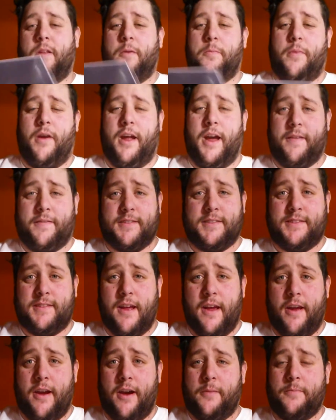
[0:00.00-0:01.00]
But I have to
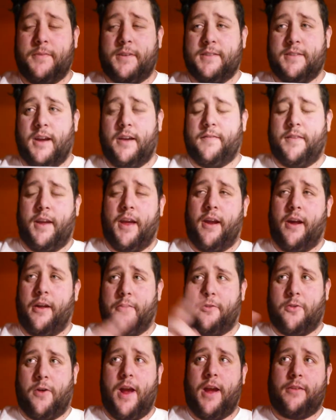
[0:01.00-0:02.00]
stay up because I have to get on
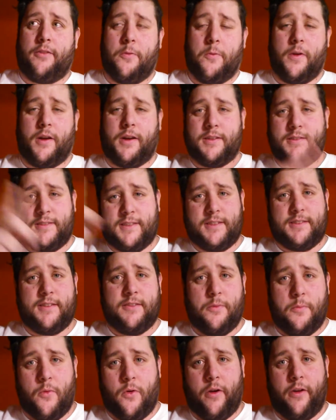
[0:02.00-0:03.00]
track to work a 6 in
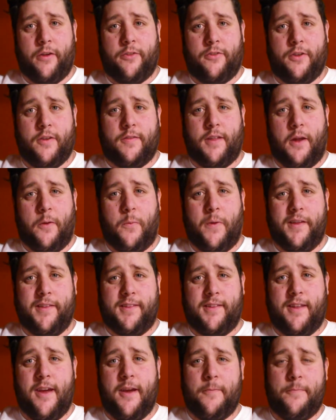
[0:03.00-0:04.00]
the morning shift on
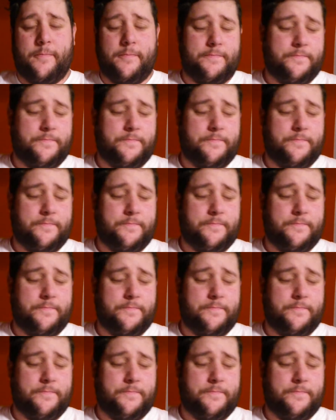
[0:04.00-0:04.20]
Wednesday.